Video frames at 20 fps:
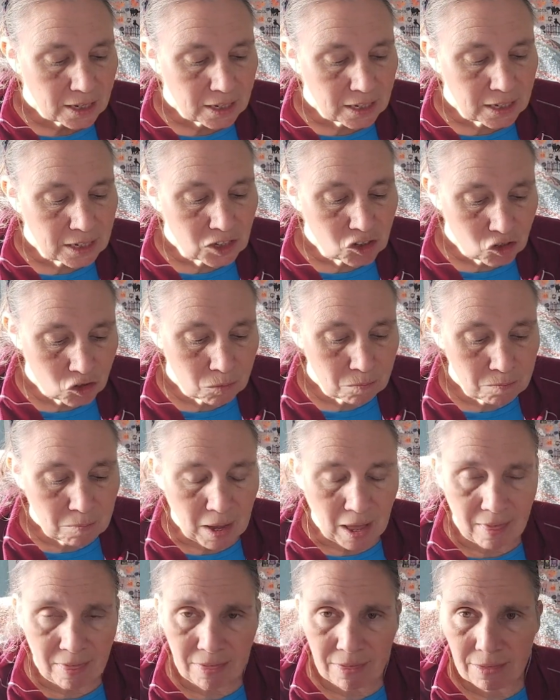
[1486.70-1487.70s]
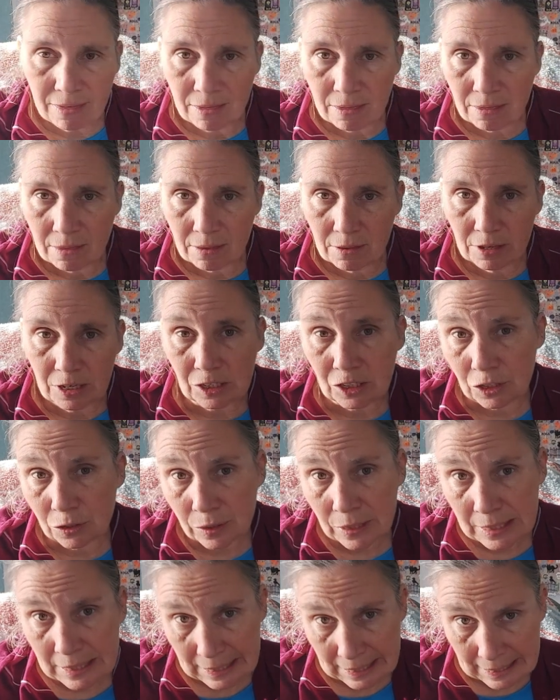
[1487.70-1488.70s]
each month, to
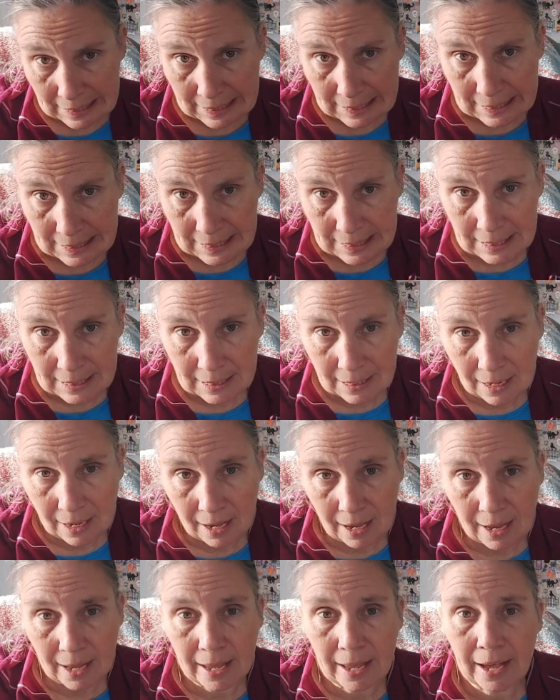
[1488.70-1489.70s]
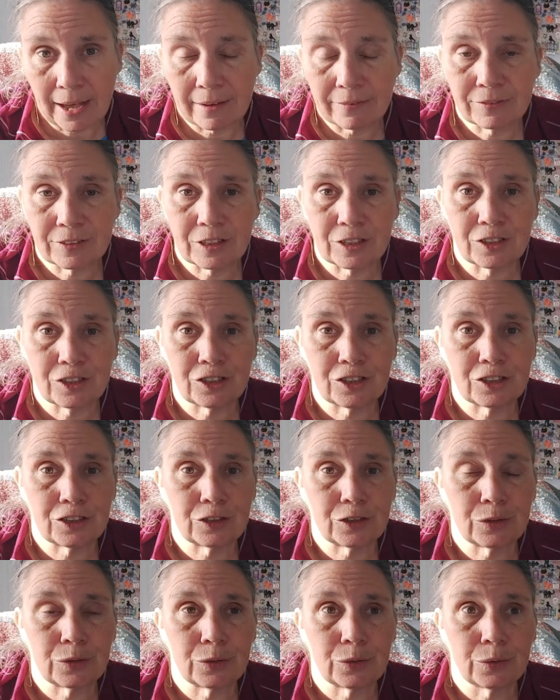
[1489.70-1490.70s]
do 60, I have to
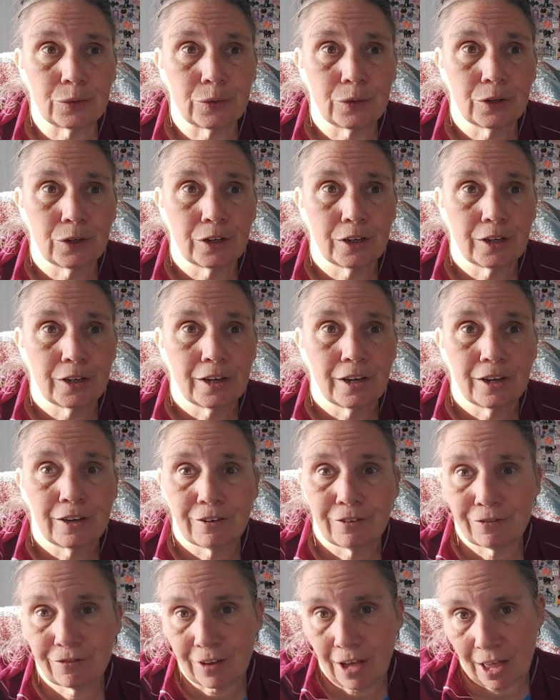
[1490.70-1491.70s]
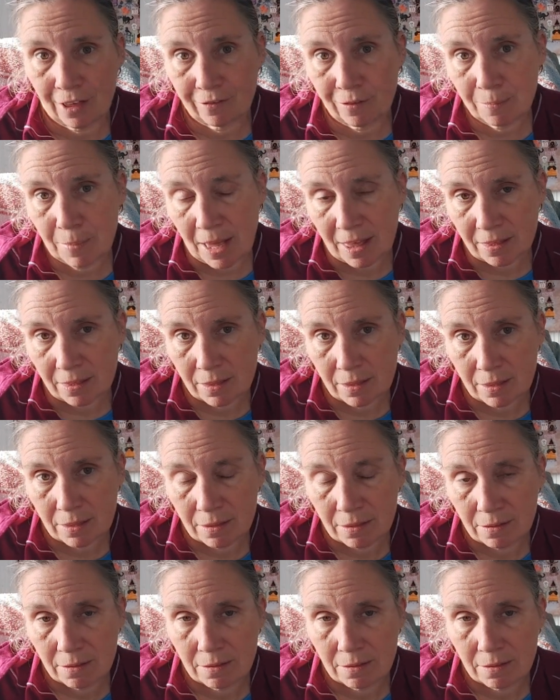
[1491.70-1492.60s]
do 5 a month.